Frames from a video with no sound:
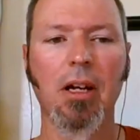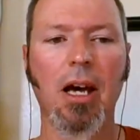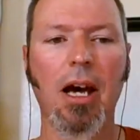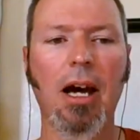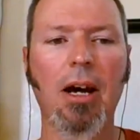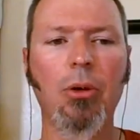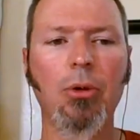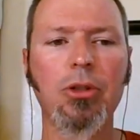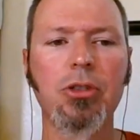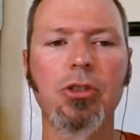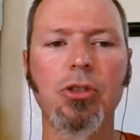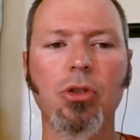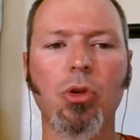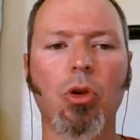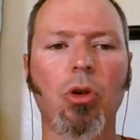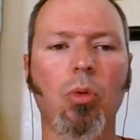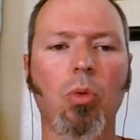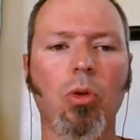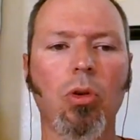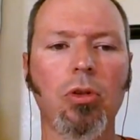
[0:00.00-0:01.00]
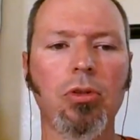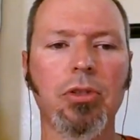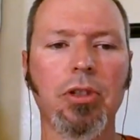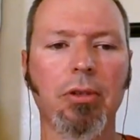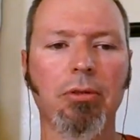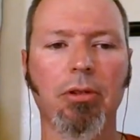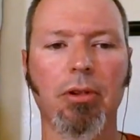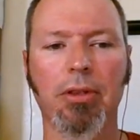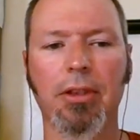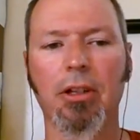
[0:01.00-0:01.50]
How is your world
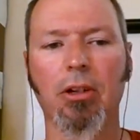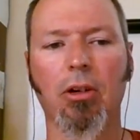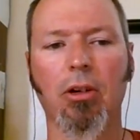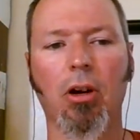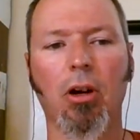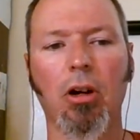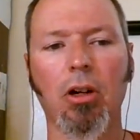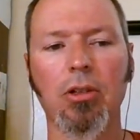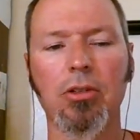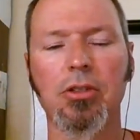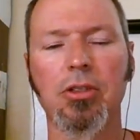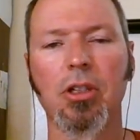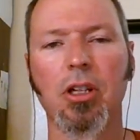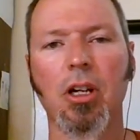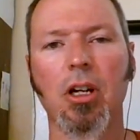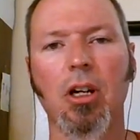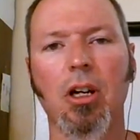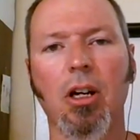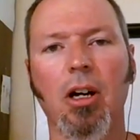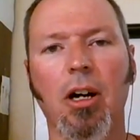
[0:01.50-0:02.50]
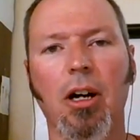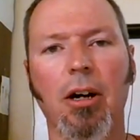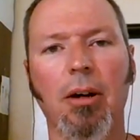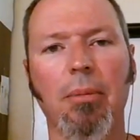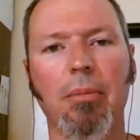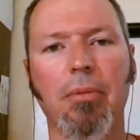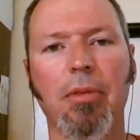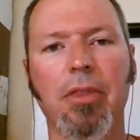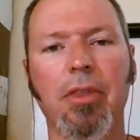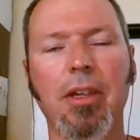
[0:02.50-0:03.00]
different than ours?
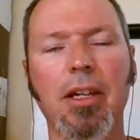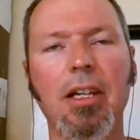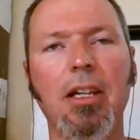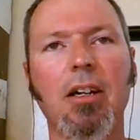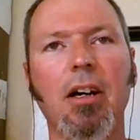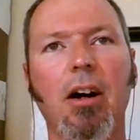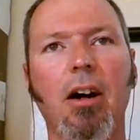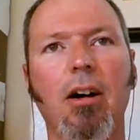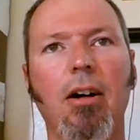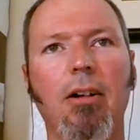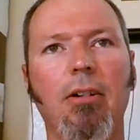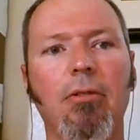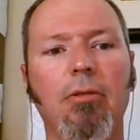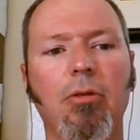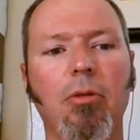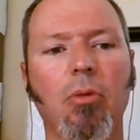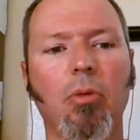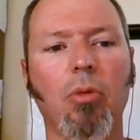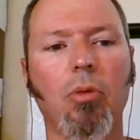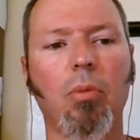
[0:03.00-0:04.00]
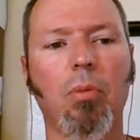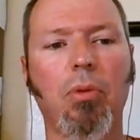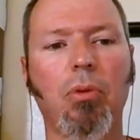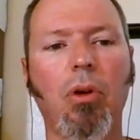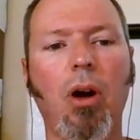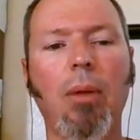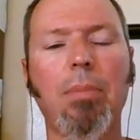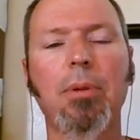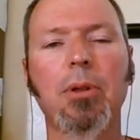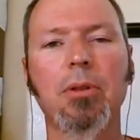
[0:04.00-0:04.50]
Um, think of
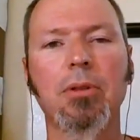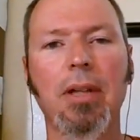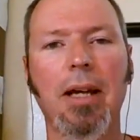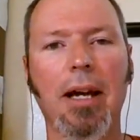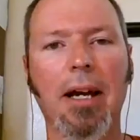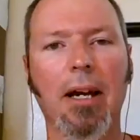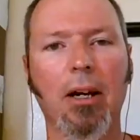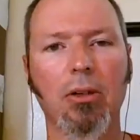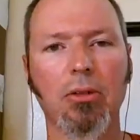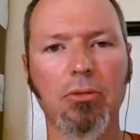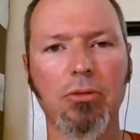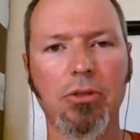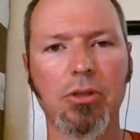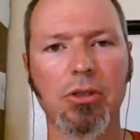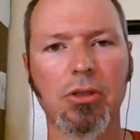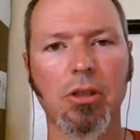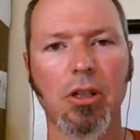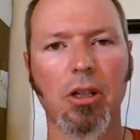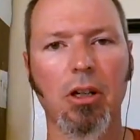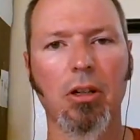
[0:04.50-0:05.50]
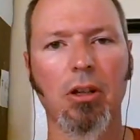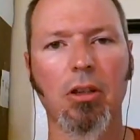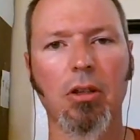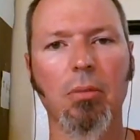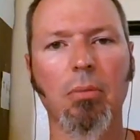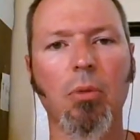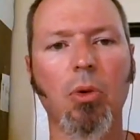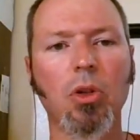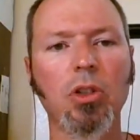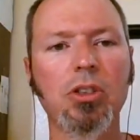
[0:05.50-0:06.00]
proper nouns. The
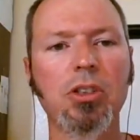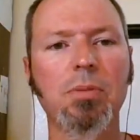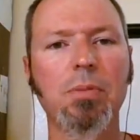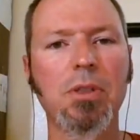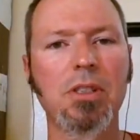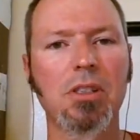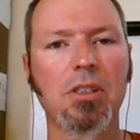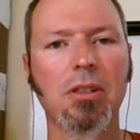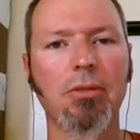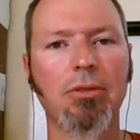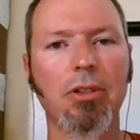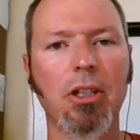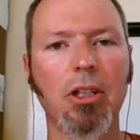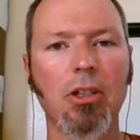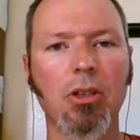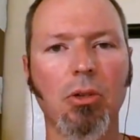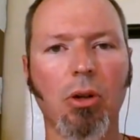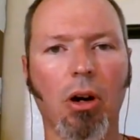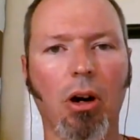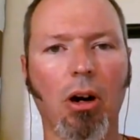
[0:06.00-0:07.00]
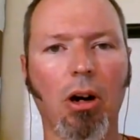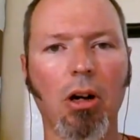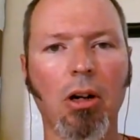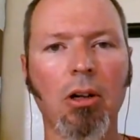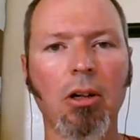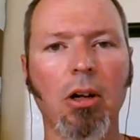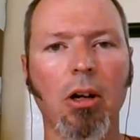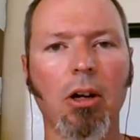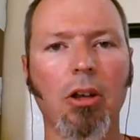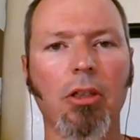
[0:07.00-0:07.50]
more specific you
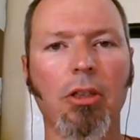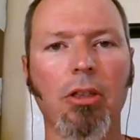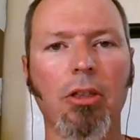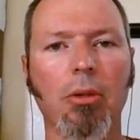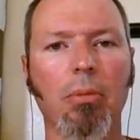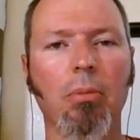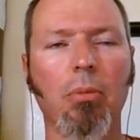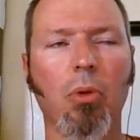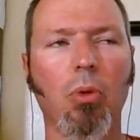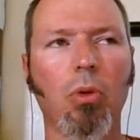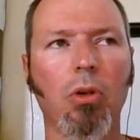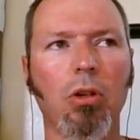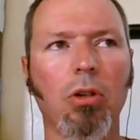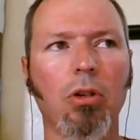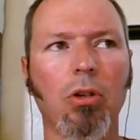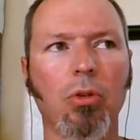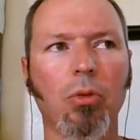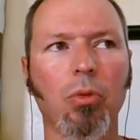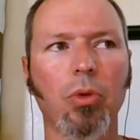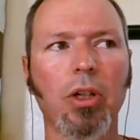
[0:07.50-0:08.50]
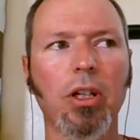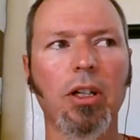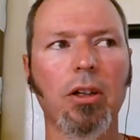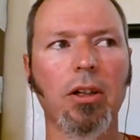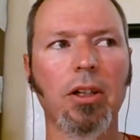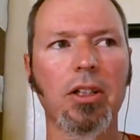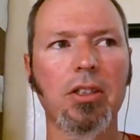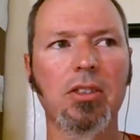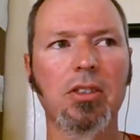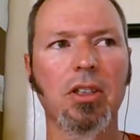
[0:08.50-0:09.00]
are, the more
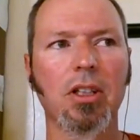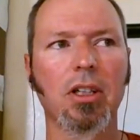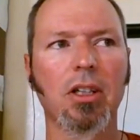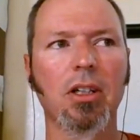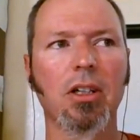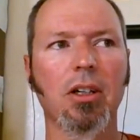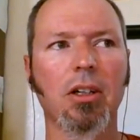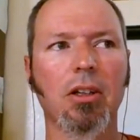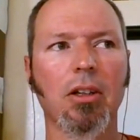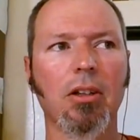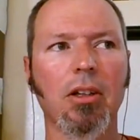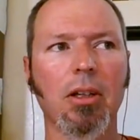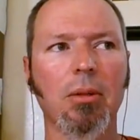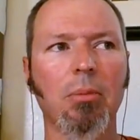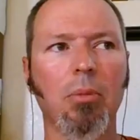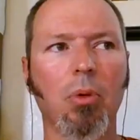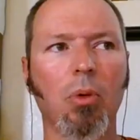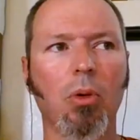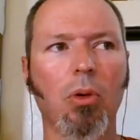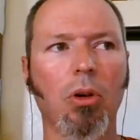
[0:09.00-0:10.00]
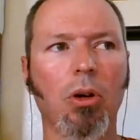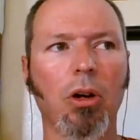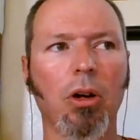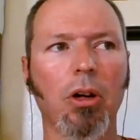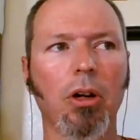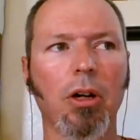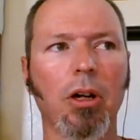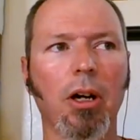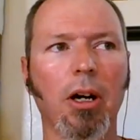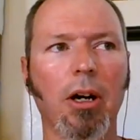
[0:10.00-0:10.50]
realistic, the
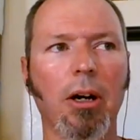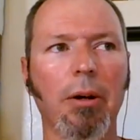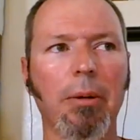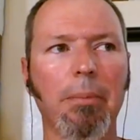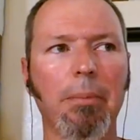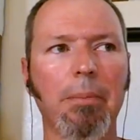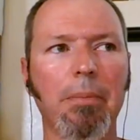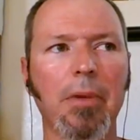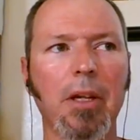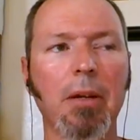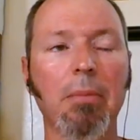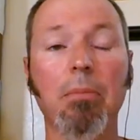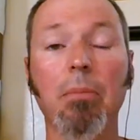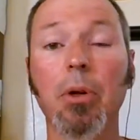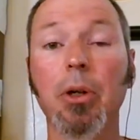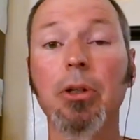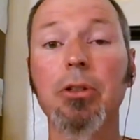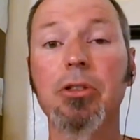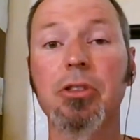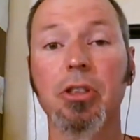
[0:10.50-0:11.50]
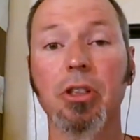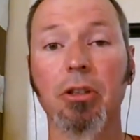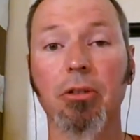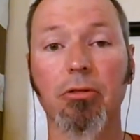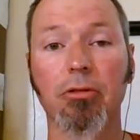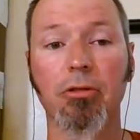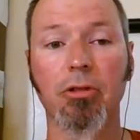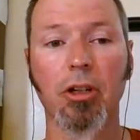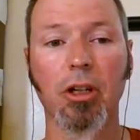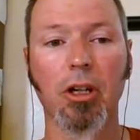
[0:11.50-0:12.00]
more um,
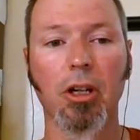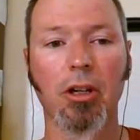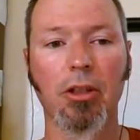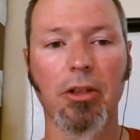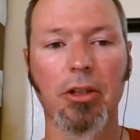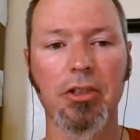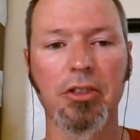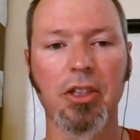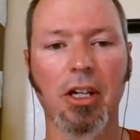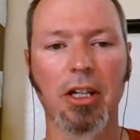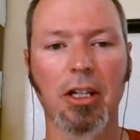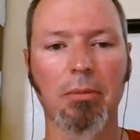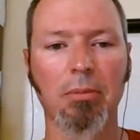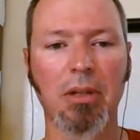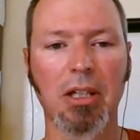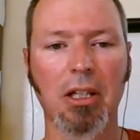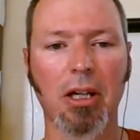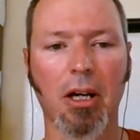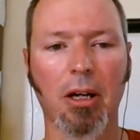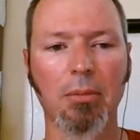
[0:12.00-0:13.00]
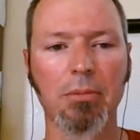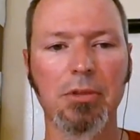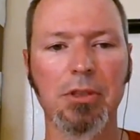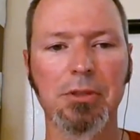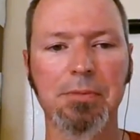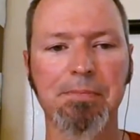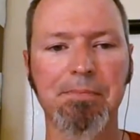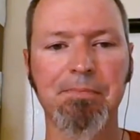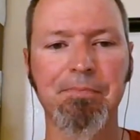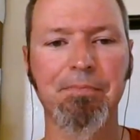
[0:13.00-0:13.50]
immersive the setting
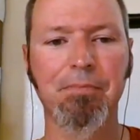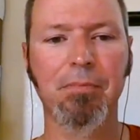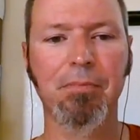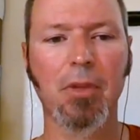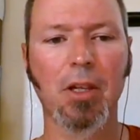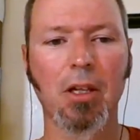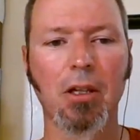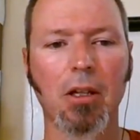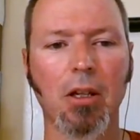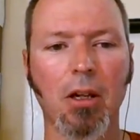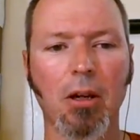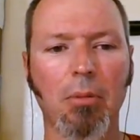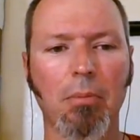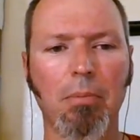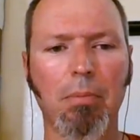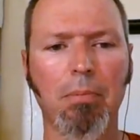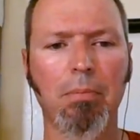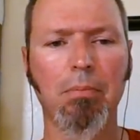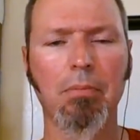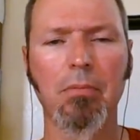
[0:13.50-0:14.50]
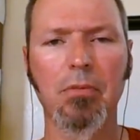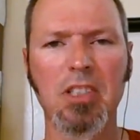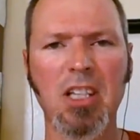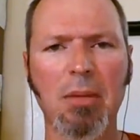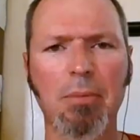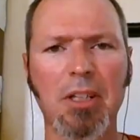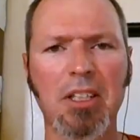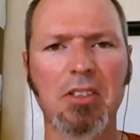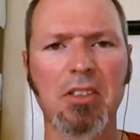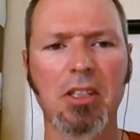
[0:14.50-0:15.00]
becomes. Does
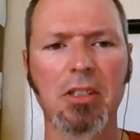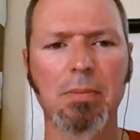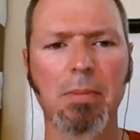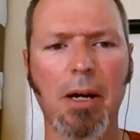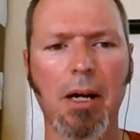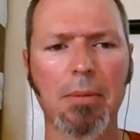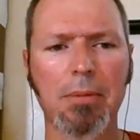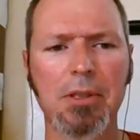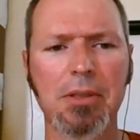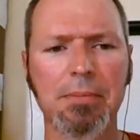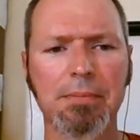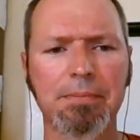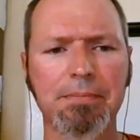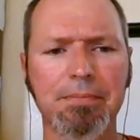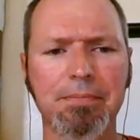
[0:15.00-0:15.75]
that make sense, Pops?